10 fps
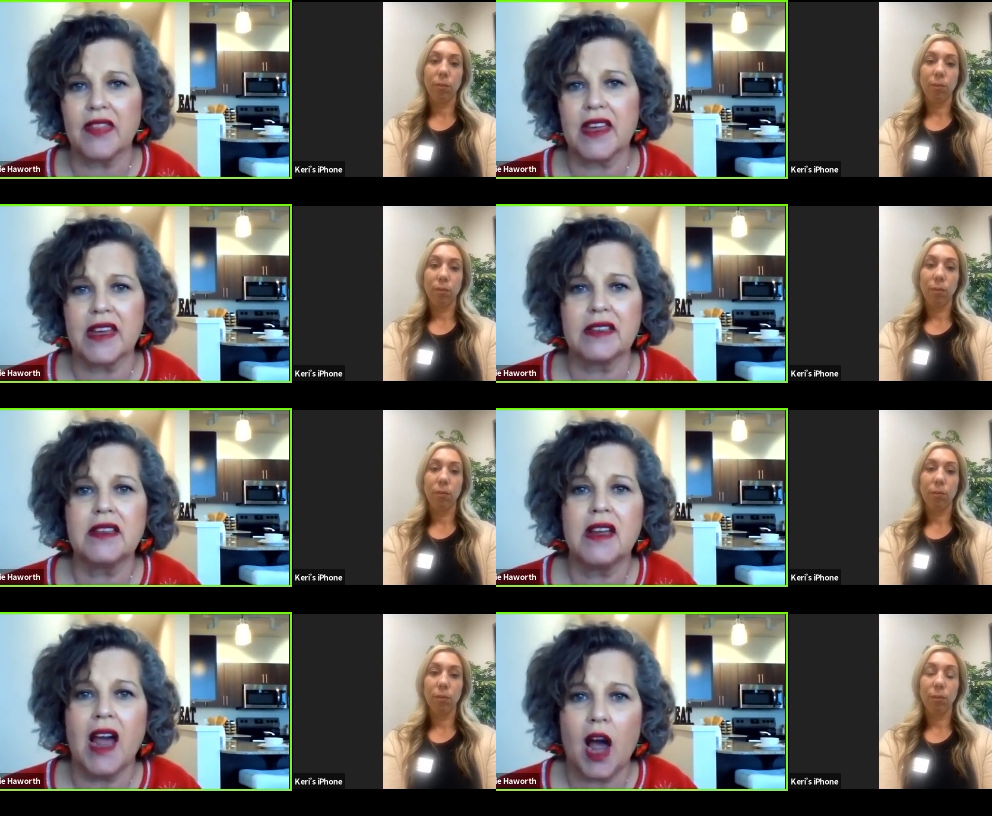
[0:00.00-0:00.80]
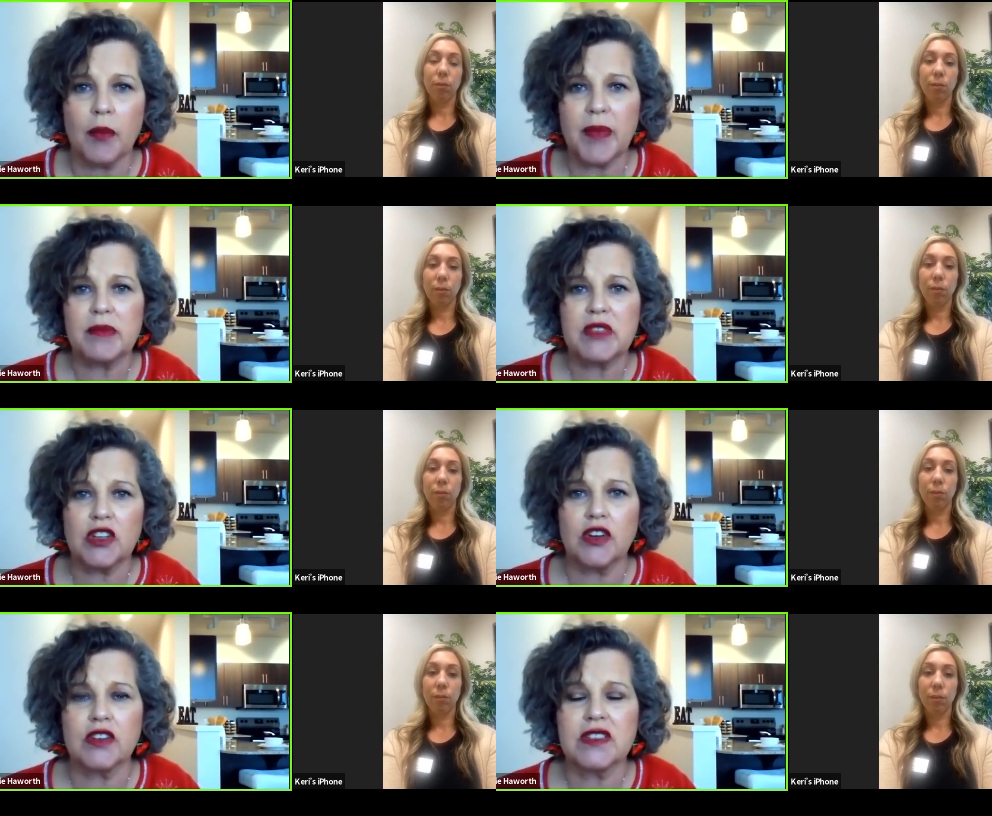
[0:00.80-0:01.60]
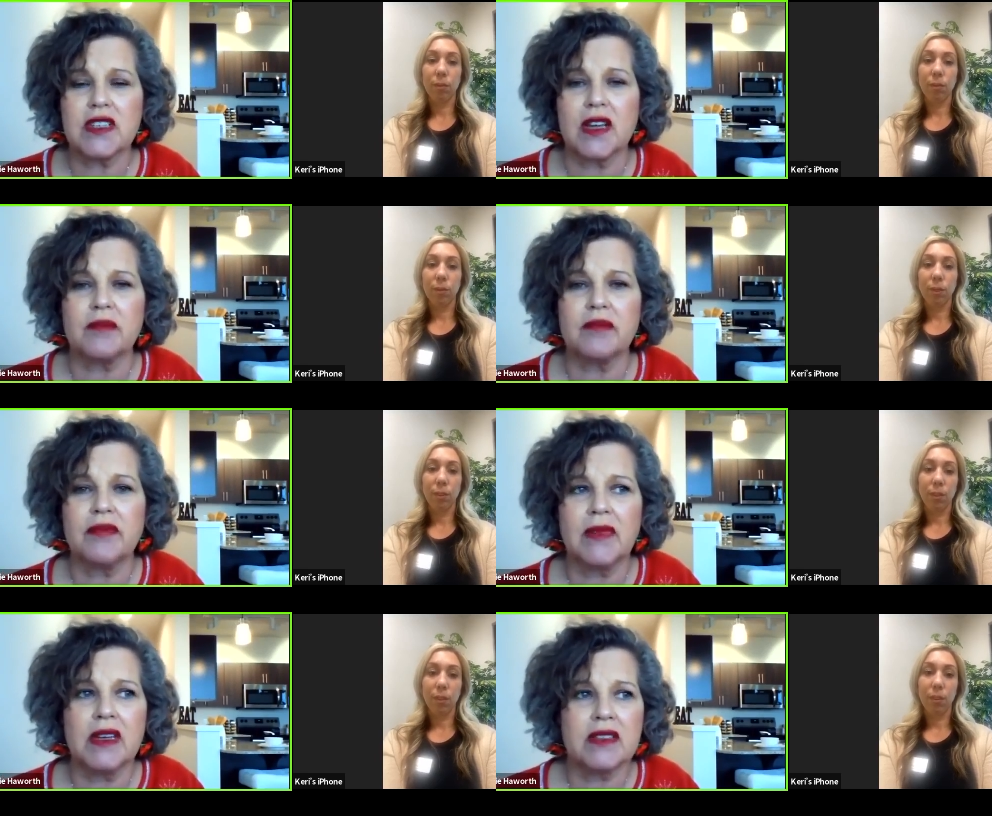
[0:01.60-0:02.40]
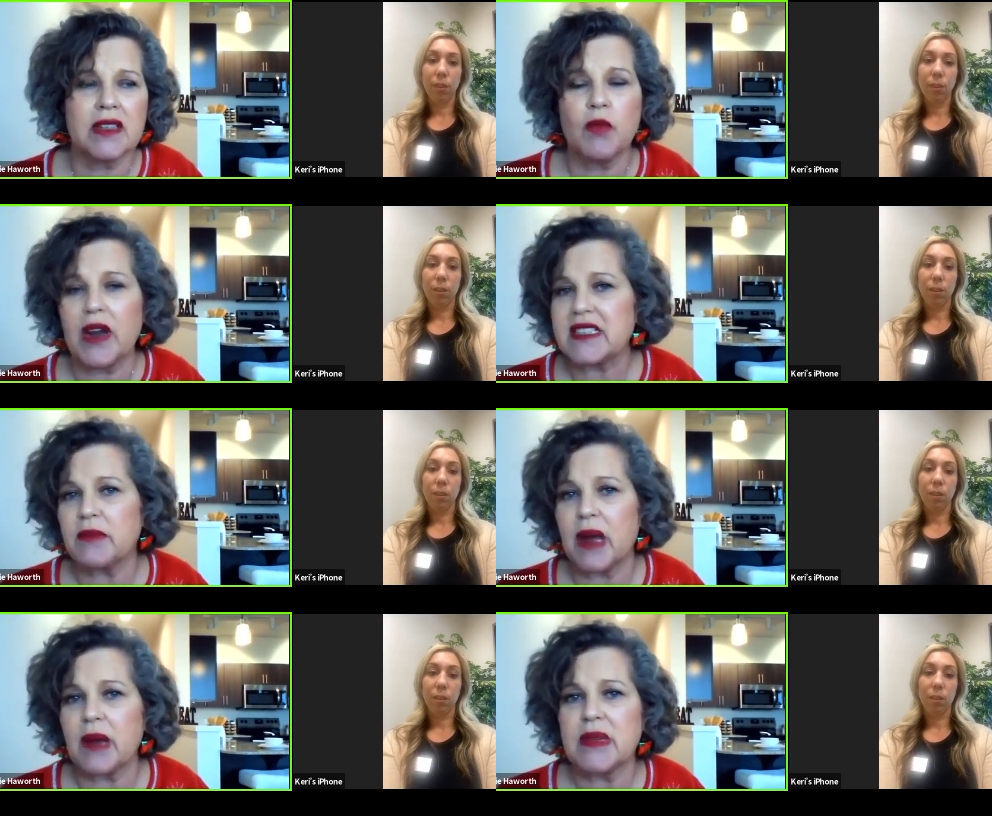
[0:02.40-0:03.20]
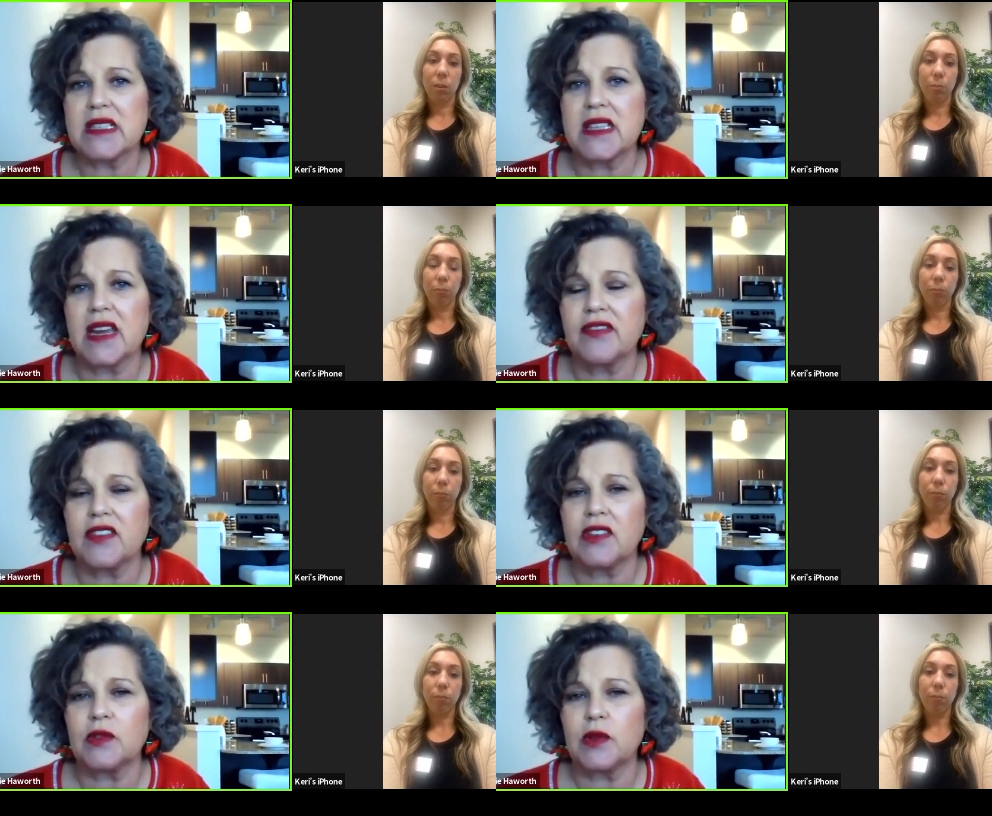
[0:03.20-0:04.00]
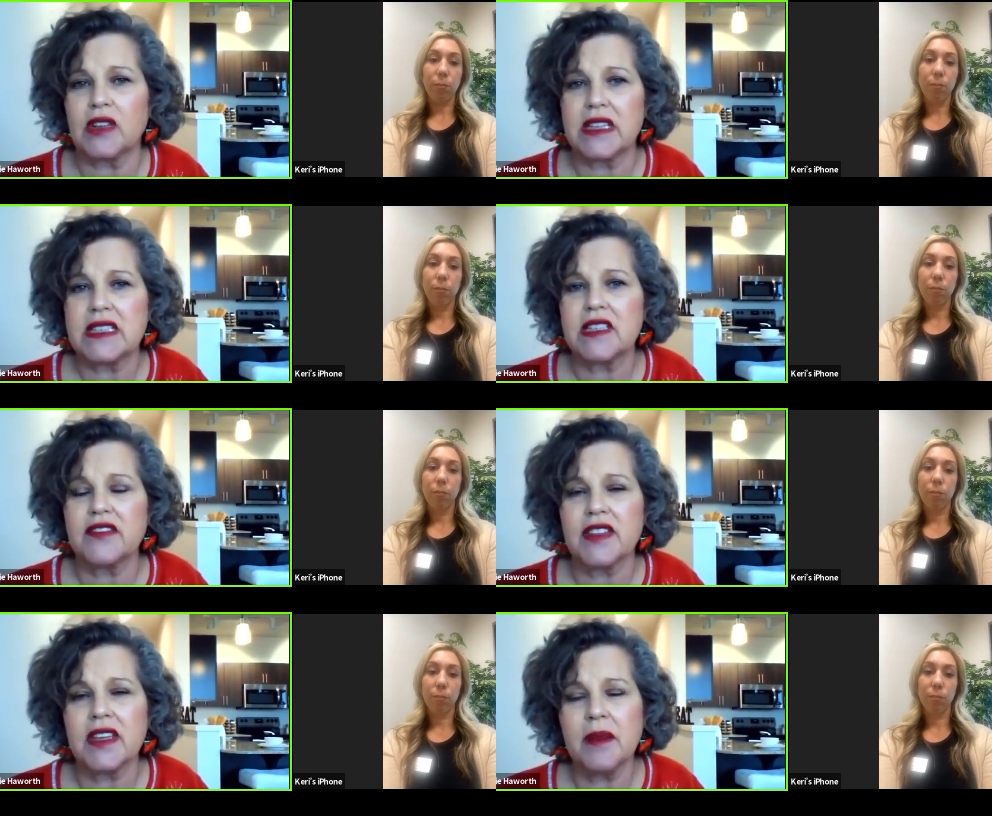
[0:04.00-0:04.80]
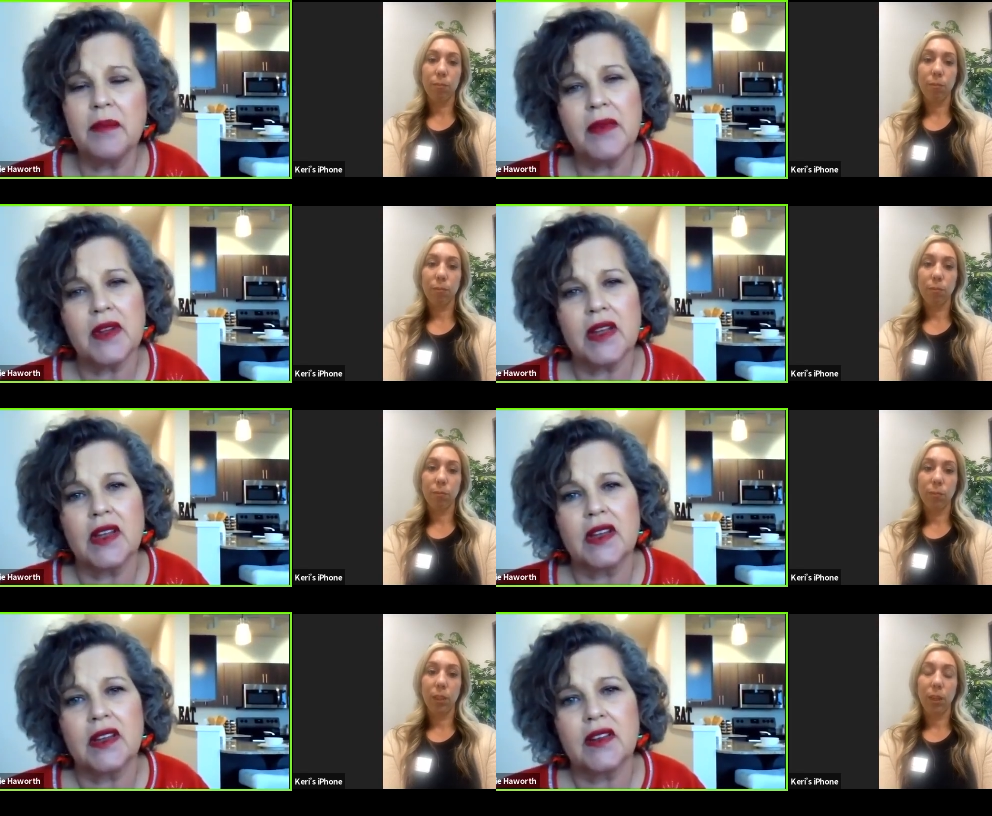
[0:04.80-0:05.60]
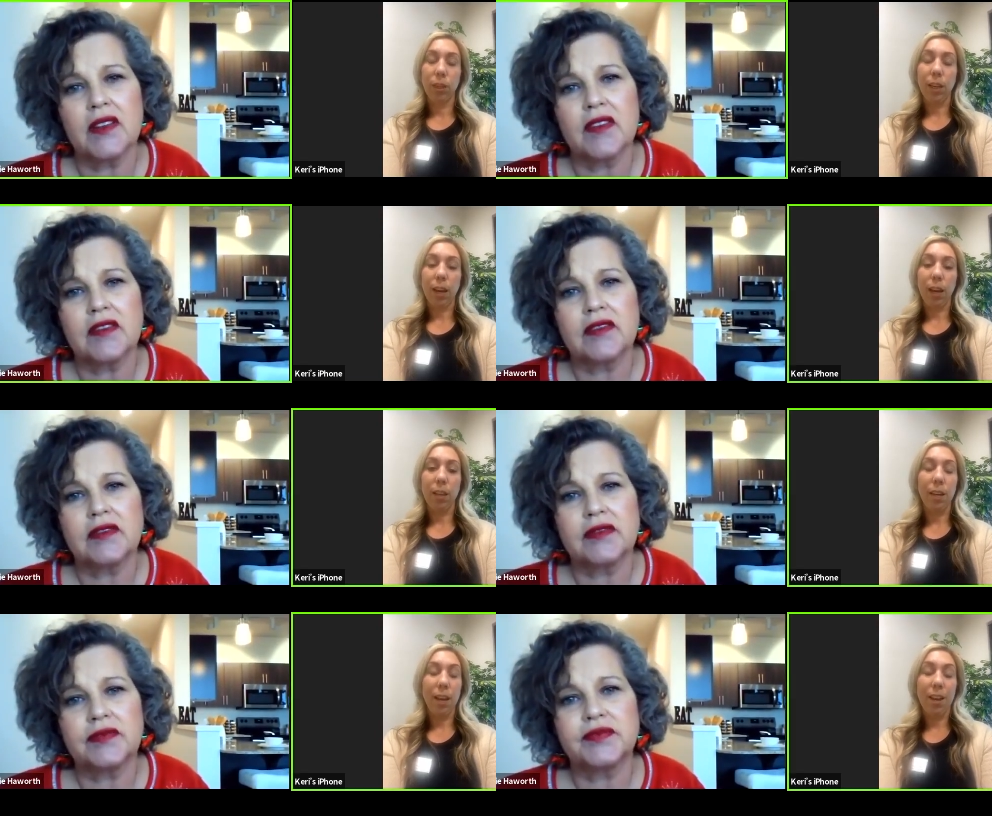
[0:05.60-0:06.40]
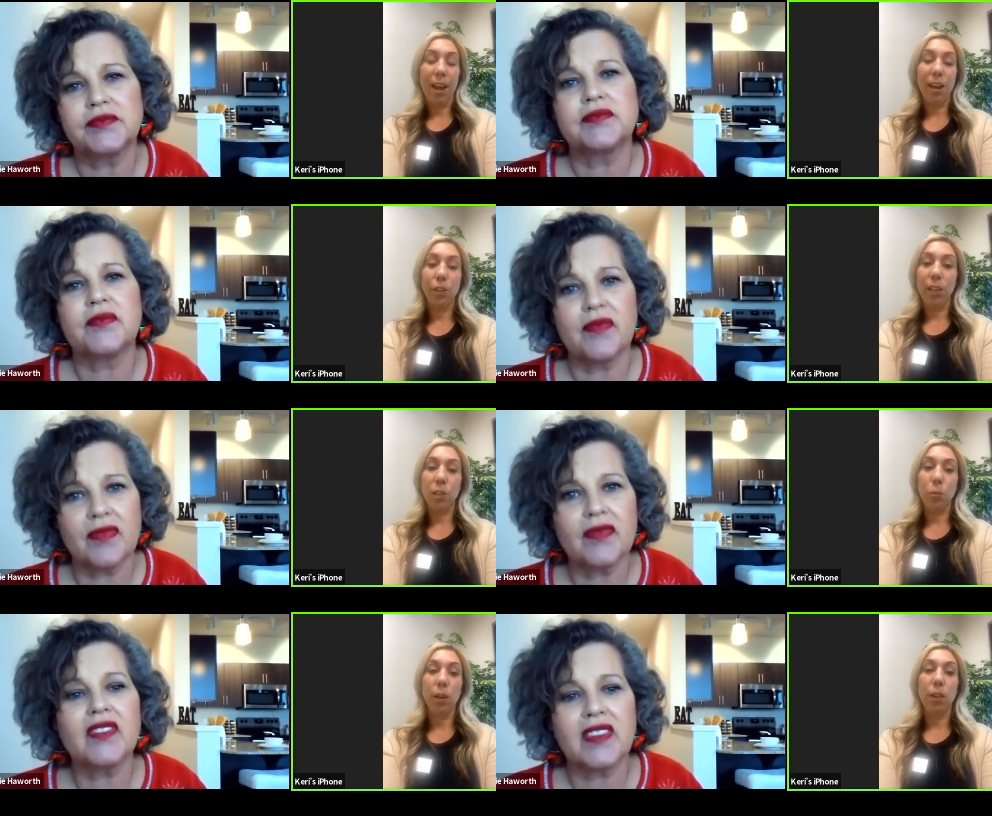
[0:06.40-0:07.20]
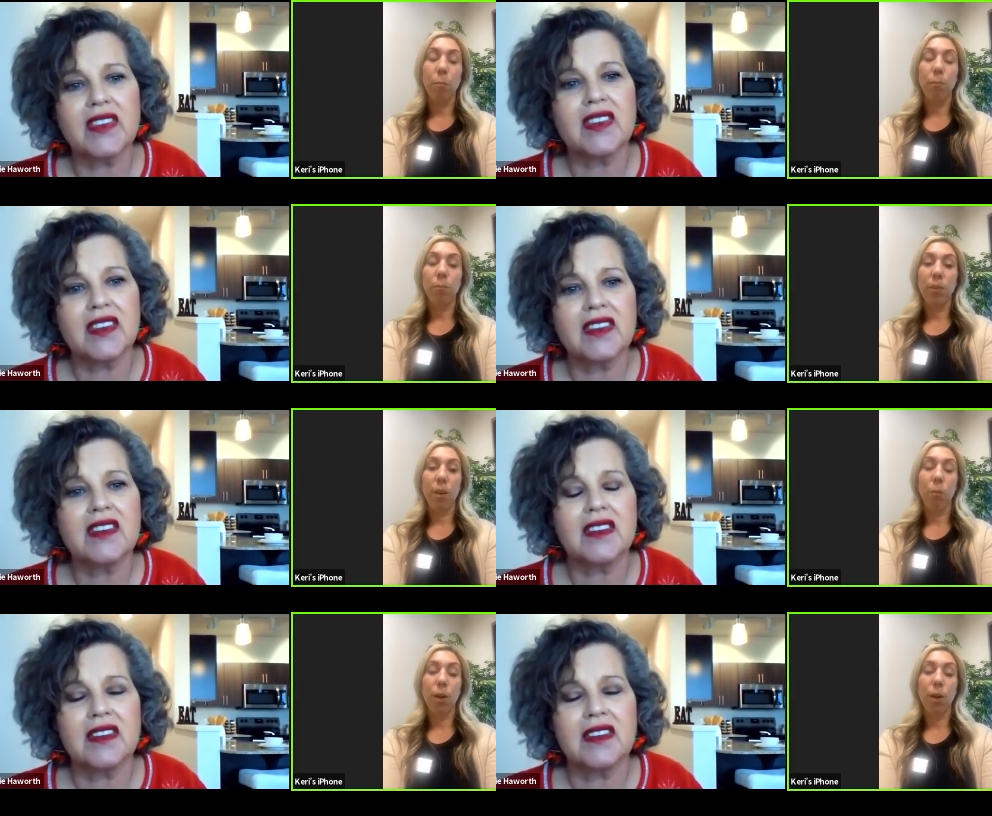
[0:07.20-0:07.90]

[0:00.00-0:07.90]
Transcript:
Speaker 1: and then help them to learn some some ways that might be safer or easier for them?
Speaker 2: Yeah, and the, and actually, that's one of the the